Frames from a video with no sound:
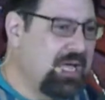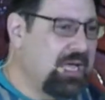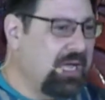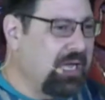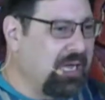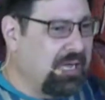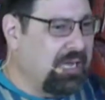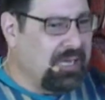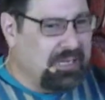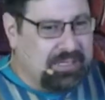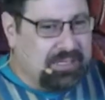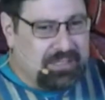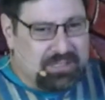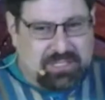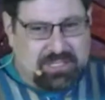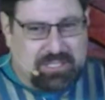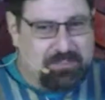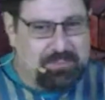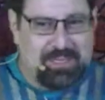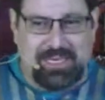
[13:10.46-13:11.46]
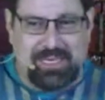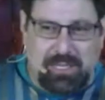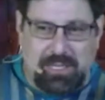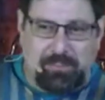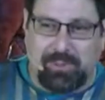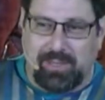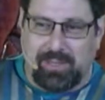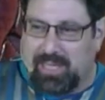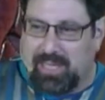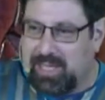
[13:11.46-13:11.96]
uh, something in the
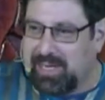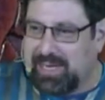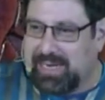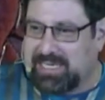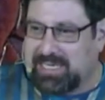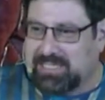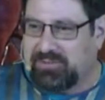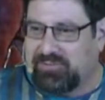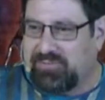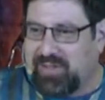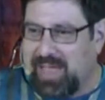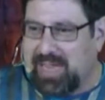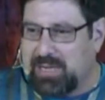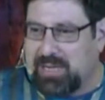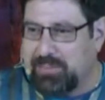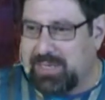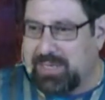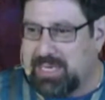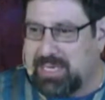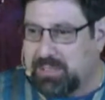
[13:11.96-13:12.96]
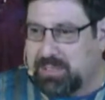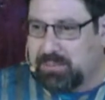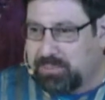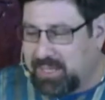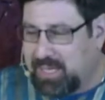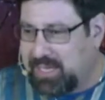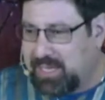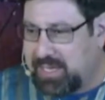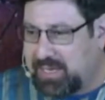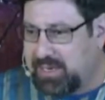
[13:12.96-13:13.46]
blood, I guess a vitamin in the
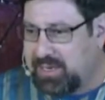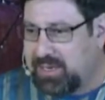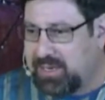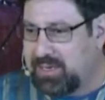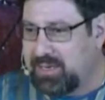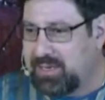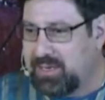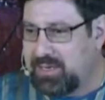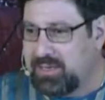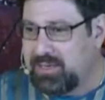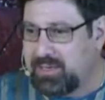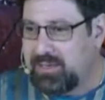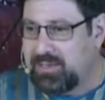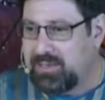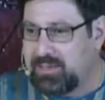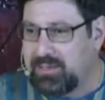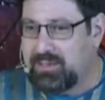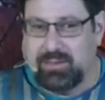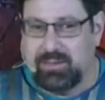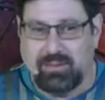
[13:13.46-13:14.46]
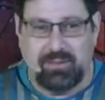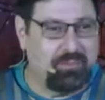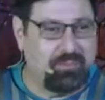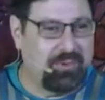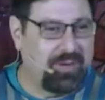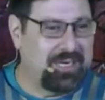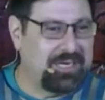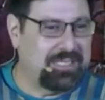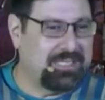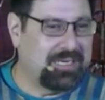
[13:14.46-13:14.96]
blood.
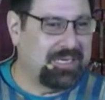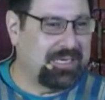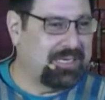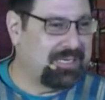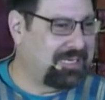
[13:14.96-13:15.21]
What is it?